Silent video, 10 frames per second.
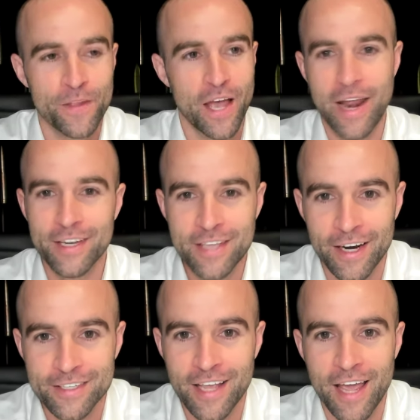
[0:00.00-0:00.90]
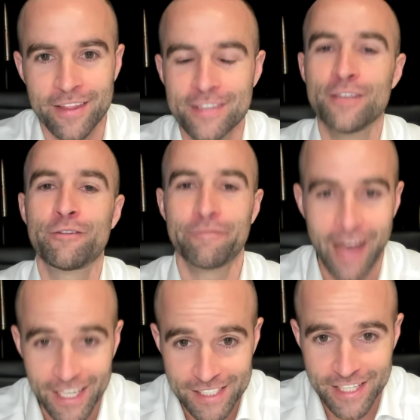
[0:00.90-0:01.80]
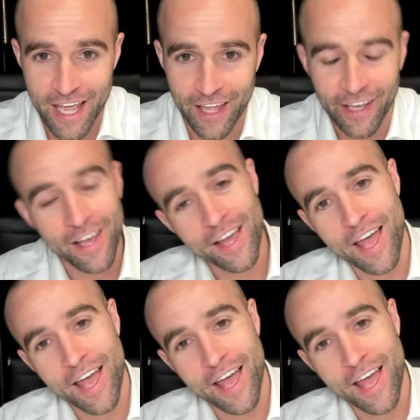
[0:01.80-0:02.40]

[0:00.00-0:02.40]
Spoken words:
And I just got to say, this is fascinating.